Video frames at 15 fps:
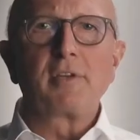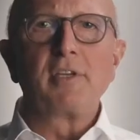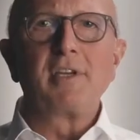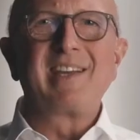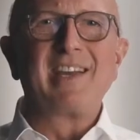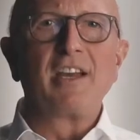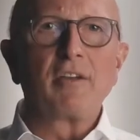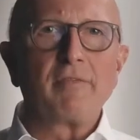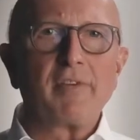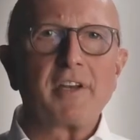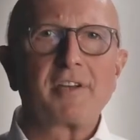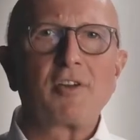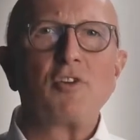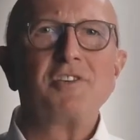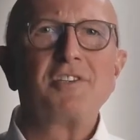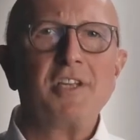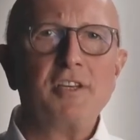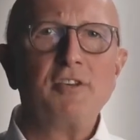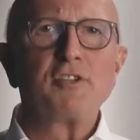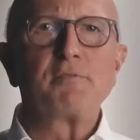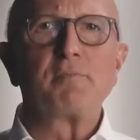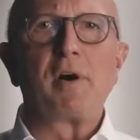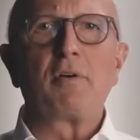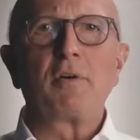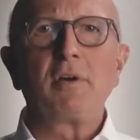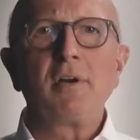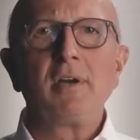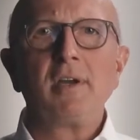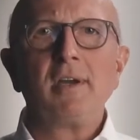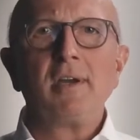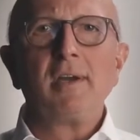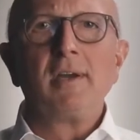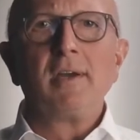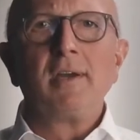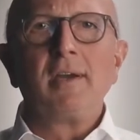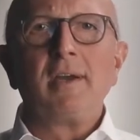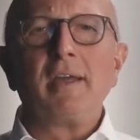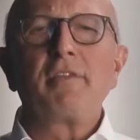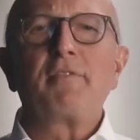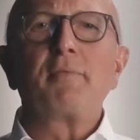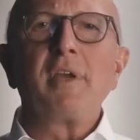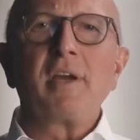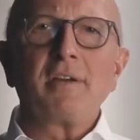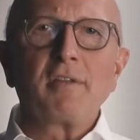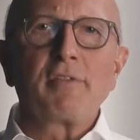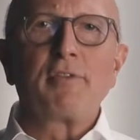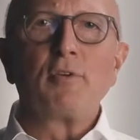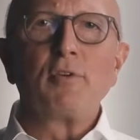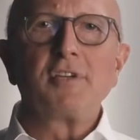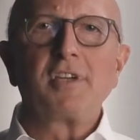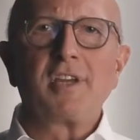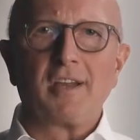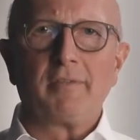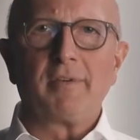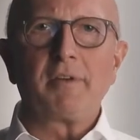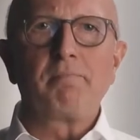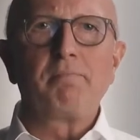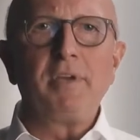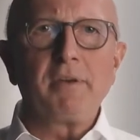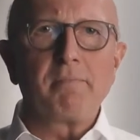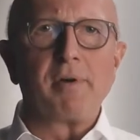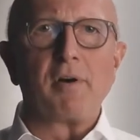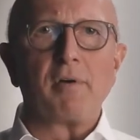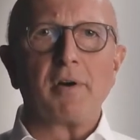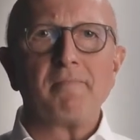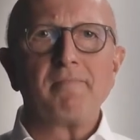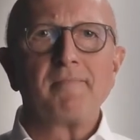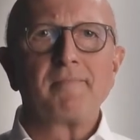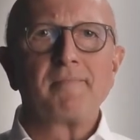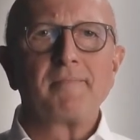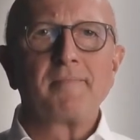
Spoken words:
The e-axle is part of our global electric drivetrain family, and